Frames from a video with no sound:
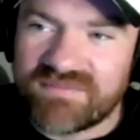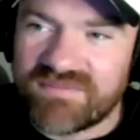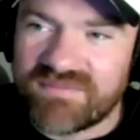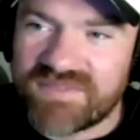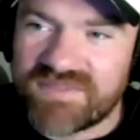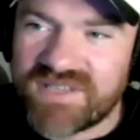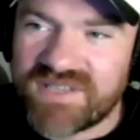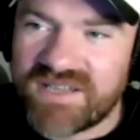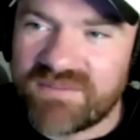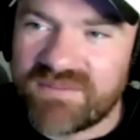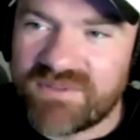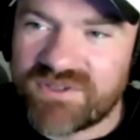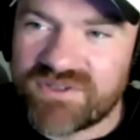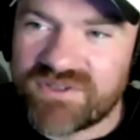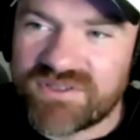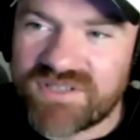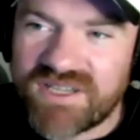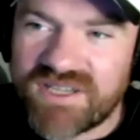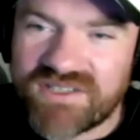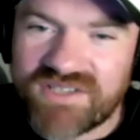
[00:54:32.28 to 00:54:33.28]
said we
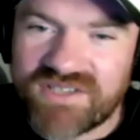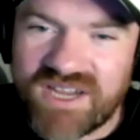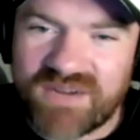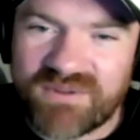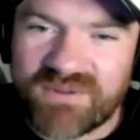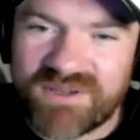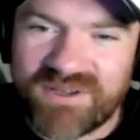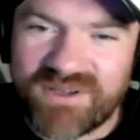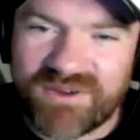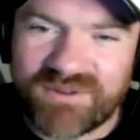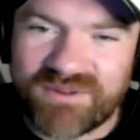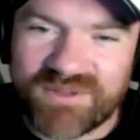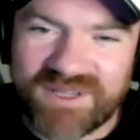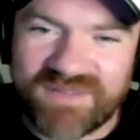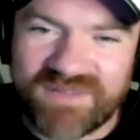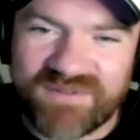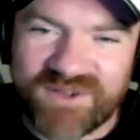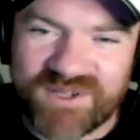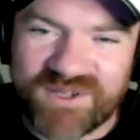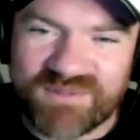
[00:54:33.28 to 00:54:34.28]
should take Jack Whitlock with
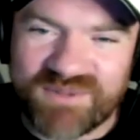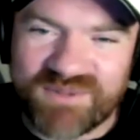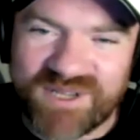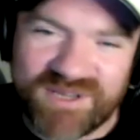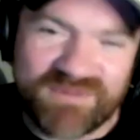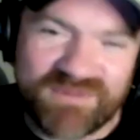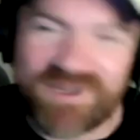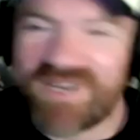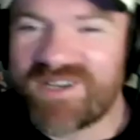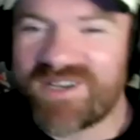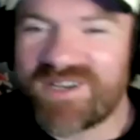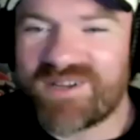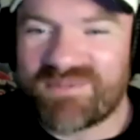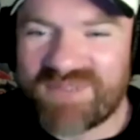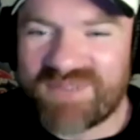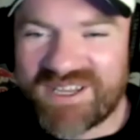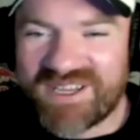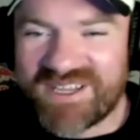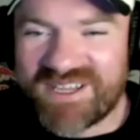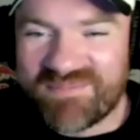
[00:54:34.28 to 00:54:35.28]
their first pick, and we ended up
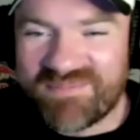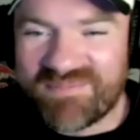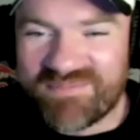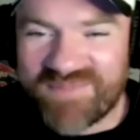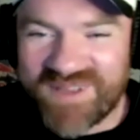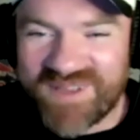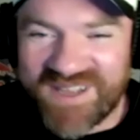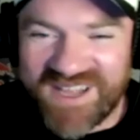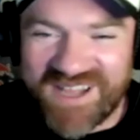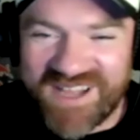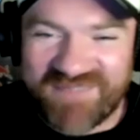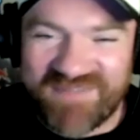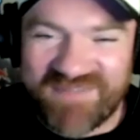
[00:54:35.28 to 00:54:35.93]
getting him down